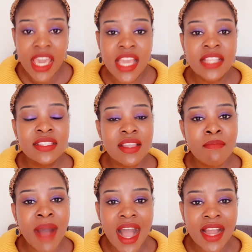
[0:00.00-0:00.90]
It's the
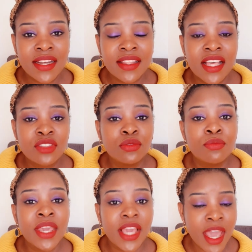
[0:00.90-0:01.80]
man that will
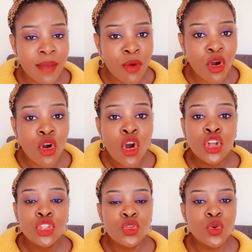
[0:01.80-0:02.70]
be
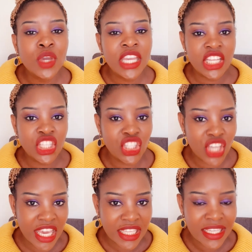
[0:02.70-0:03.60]
able to
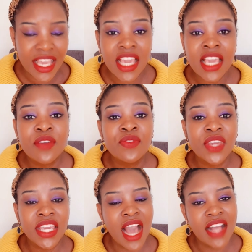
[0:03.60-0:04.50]
initiate if
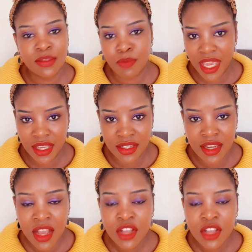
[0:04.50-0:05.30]
he has paid.